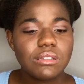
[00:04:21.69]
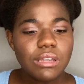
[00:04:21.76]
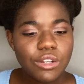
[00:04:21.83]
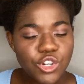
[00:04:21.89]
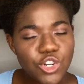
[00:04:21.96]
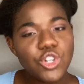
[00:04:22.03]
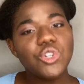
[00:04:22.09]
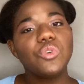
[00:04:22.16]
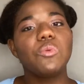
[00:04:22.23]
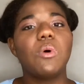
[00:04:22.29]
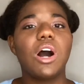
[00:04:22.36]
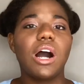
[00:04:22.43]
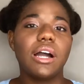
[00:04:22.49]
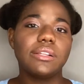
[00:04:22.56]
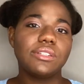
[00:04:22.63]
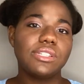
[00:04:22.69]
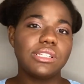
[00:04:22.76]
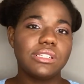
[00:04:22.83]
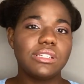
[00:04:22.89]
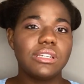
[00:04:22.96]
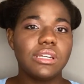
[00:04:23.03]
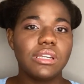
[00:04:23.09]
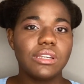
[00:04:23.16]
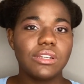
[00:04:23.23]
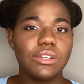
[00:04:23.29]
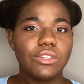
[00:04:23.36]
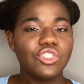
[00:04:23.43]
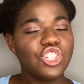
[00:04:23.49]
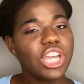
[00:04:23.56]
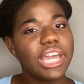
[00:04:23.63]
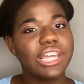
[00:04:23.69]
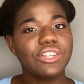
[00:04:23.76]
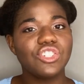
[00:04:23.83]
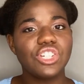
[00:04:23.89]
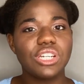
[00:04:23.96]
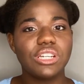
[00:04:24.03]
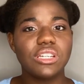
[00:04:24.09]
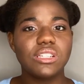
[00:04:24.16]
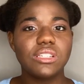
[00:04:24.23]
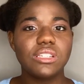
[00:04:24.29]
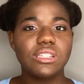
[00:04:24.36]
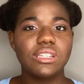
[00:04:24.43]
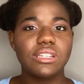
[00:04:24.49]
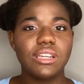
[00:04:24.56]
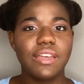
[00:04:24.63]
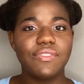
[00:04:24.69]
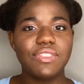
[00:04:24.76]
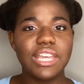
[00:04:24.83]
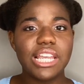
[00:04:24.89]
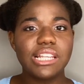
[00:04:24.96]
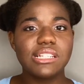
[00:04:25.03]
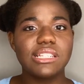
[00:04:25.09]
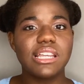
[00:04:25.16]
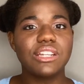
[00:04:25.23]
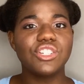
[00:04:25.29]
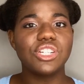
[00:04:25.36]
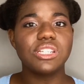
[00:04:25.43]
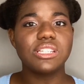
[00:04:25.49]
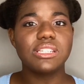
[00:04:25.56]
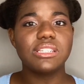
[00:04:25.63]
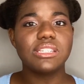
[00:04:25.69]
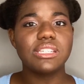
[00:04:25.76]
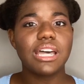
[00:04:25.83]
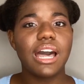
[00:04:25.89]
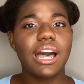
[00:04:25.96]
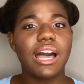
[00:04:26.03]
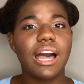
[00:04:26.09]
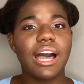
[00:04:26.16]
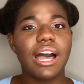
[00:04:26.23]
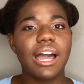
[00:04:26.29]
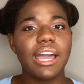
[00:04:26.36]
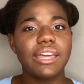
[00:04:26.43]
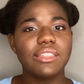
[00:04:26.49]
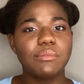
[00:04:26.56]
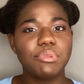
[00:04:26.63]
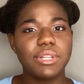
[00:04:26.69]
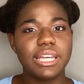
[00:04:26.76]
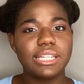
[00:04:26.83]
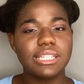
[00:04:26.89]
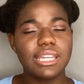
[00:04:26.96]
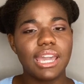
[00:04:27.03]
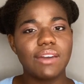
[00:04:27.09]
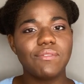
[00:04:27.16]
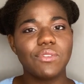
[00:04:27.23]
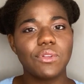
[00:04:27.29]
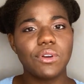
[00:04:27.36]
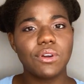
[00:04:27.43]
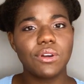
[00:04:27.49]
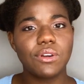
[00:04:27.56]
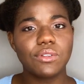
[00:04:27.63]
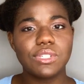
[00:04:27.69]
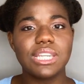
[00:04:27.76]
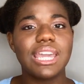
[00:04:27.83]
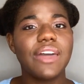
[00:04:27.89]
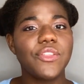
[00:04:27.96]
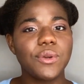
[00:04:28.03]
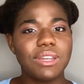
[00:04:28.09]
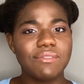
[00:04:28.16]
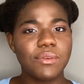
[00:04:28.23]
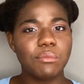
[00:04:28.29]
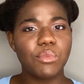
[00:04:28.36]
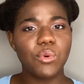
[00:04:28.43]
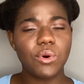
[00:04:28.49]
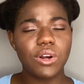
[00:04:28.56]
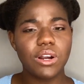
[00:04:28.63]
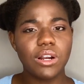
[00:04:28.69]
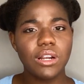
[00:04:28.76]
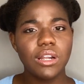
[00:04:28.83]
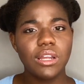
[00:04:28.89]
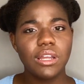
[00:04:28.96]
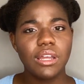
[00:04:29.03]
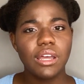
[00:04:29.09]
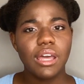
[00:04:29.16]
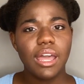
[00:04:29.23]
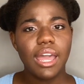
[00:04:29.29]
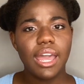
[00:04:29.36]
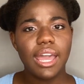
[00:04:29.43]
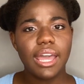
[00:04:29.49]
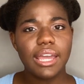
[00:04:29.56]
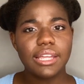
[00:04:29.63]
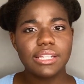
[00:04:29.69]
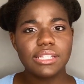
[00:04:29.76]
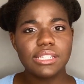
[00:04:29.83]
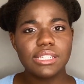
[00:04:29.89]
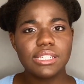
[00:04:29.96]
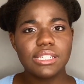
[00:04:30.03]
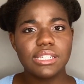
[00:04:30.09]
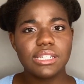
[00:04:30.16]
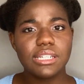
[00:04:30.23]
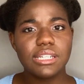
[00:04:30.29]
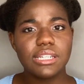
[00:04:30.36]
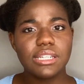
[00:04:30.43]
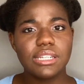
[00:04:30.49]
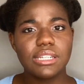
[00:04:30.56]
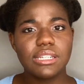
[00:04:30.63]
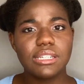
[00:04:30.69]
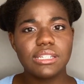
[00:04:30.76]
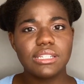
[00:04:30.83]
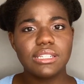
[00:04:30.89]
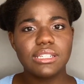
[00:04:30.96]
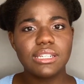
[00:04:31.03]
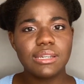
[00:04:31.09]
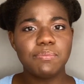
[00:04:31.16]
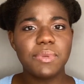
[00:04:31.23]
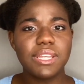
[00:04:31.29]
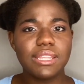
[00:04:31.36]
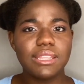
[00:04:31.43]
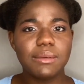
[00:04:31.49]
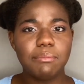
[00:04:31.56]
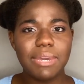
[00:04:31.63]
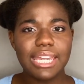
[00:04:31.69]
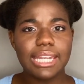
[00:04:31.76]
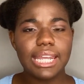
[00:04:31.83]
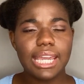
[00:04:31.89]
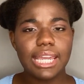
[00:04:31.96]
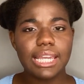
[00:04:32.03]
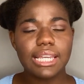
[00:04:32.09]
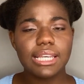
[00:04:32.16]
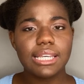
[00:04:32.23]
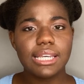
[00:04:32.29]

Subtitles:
nuanced changes and things that just tie the play together even more and deepen the meaning.